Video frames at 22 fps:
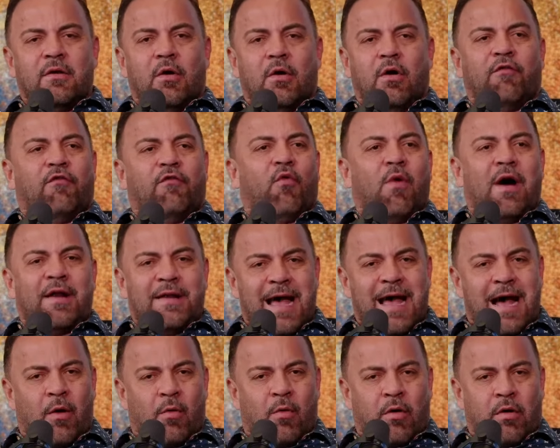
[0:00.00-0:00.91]
of one
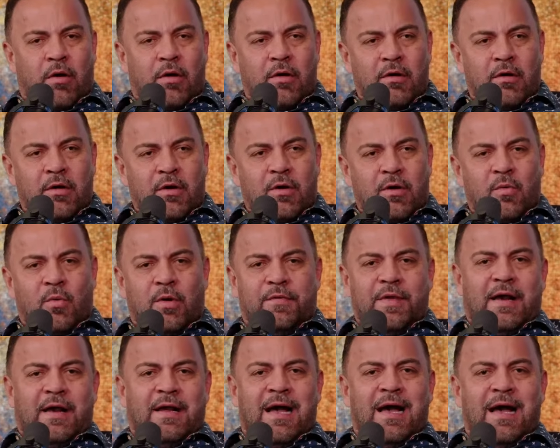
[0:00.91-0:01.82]
hour with
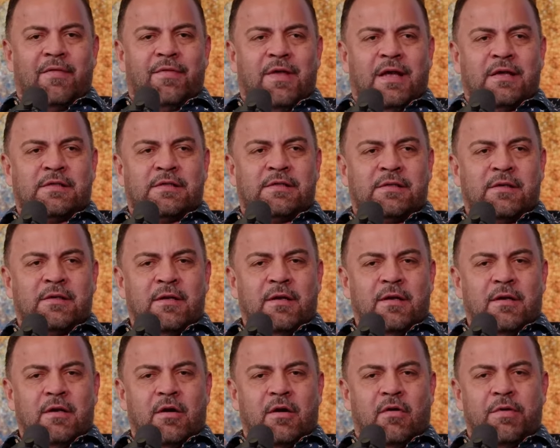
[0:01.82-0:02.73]
a guy that's
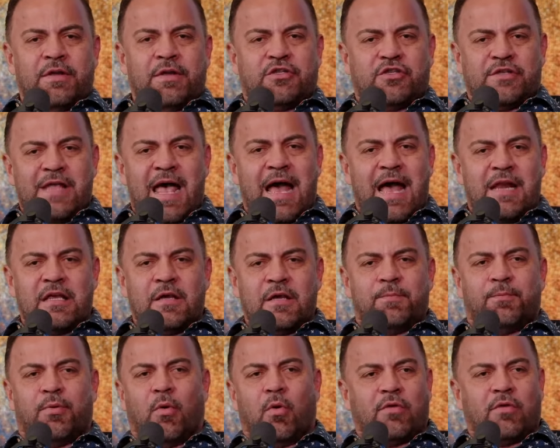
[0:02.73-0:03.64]
rich daddy,
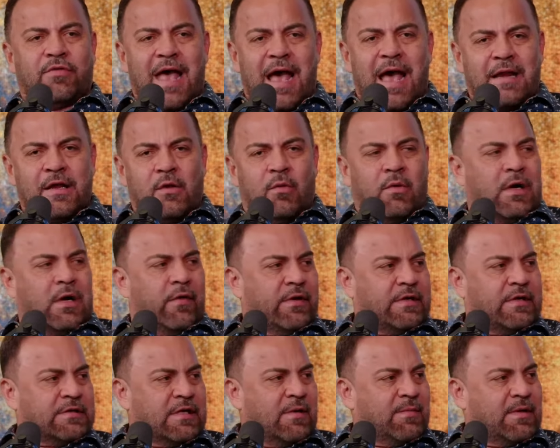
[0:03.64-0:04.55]
poor daddy, whatever
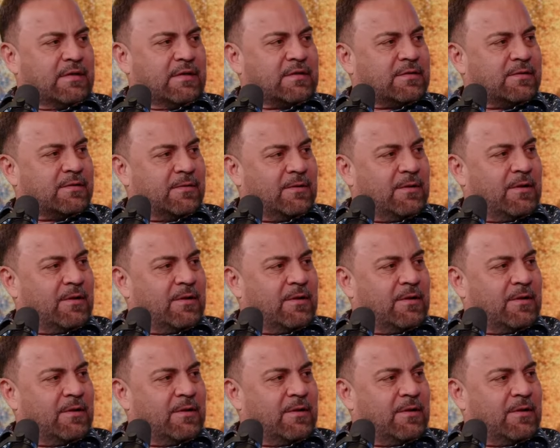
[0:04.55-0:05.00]
his name is?